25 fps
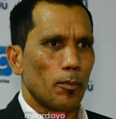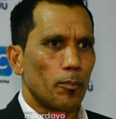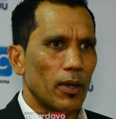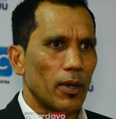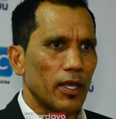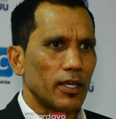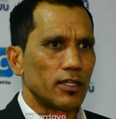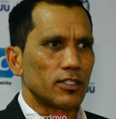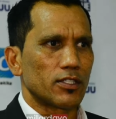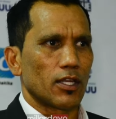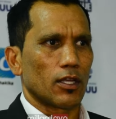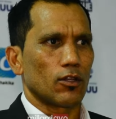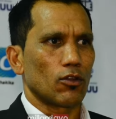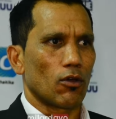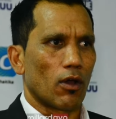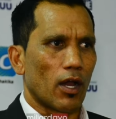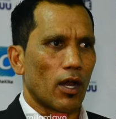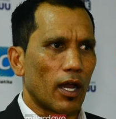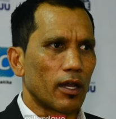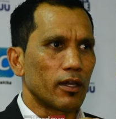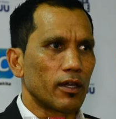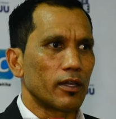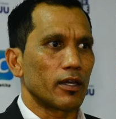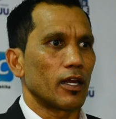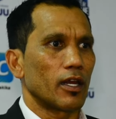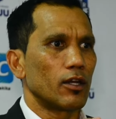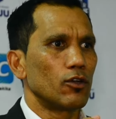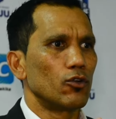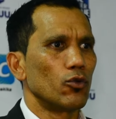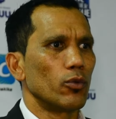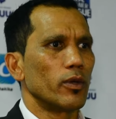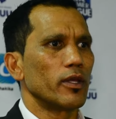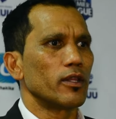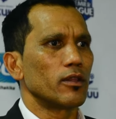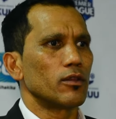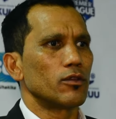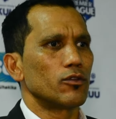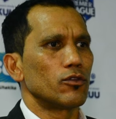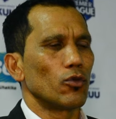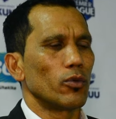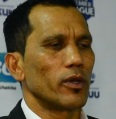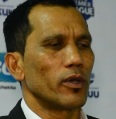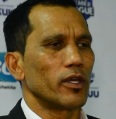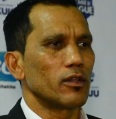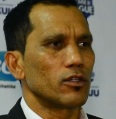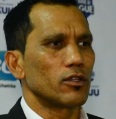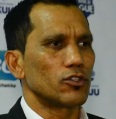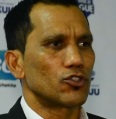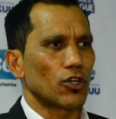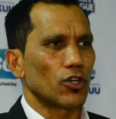players that are hungry and
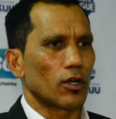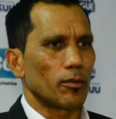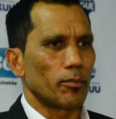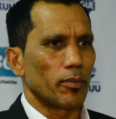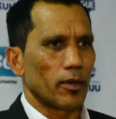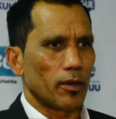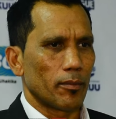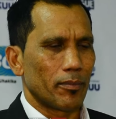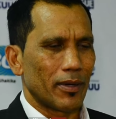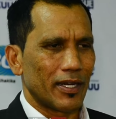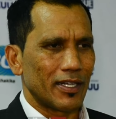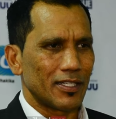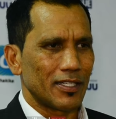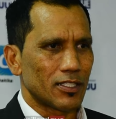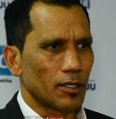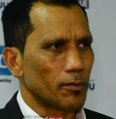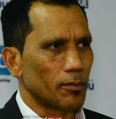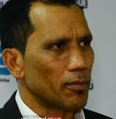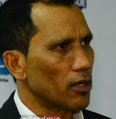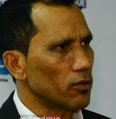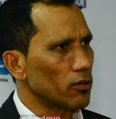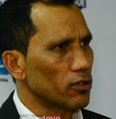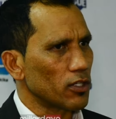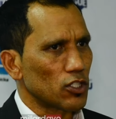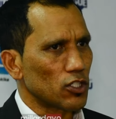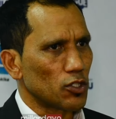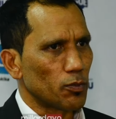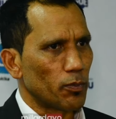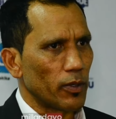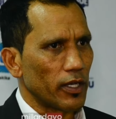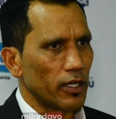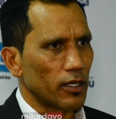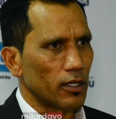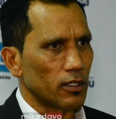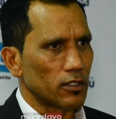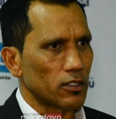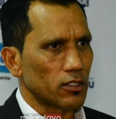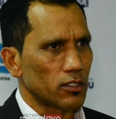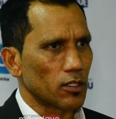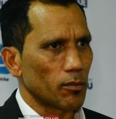doing the job, but it's about experience.